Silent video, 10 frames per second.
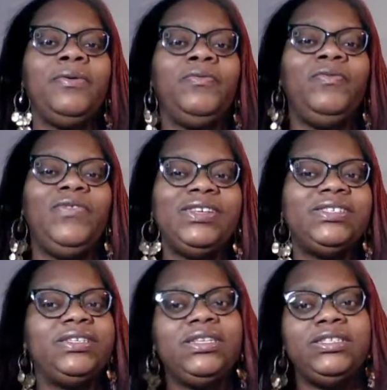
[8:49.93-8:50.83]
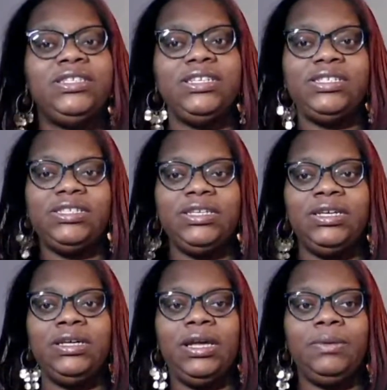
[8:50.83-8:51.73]
visit the
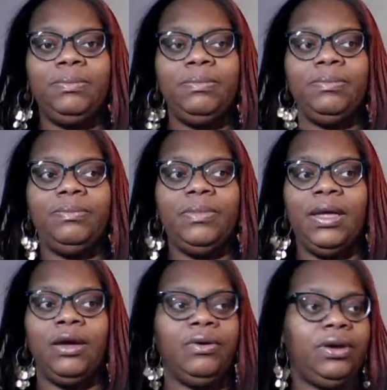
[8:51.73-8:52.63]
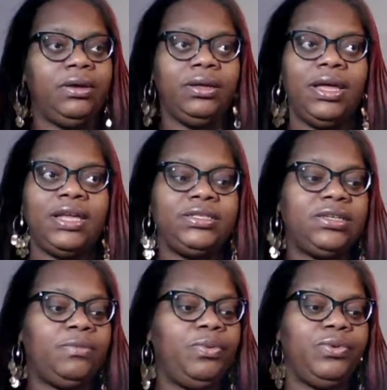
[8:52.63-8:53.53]
DC area at
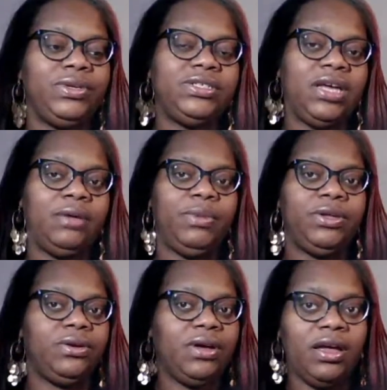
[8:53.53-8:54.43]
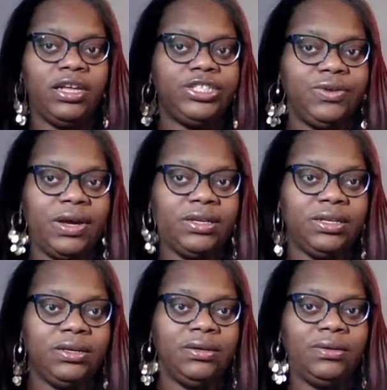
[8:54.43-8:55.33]
some point in time in your
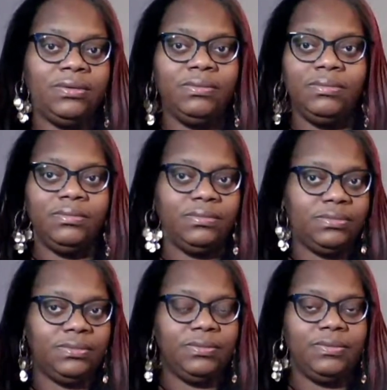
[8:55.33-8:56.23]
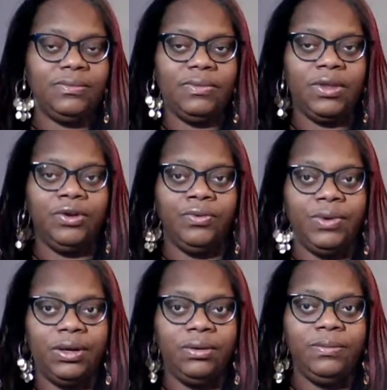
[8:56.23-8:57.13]
contracting
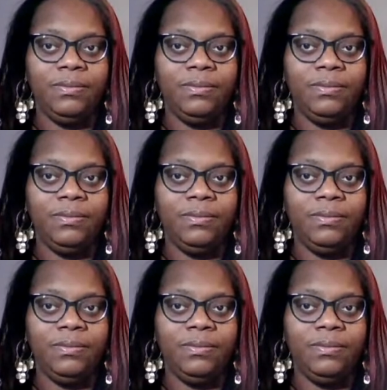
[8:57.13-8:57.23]
career.